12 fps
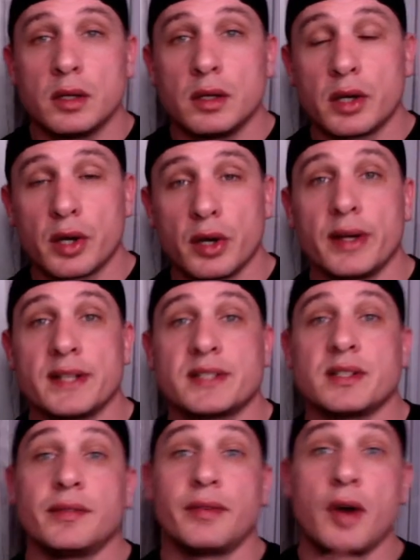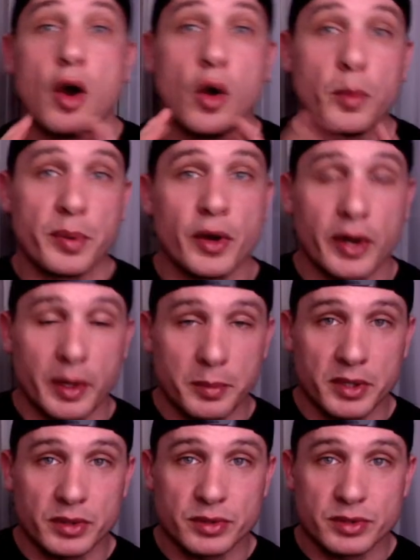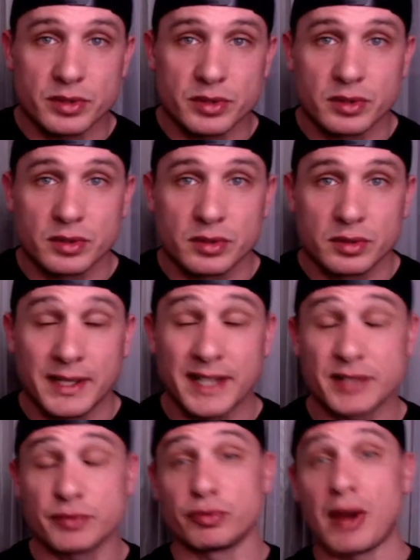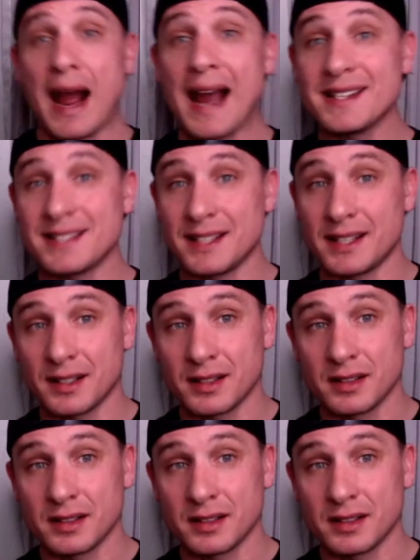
occurrence of opioid abuse. It's rising,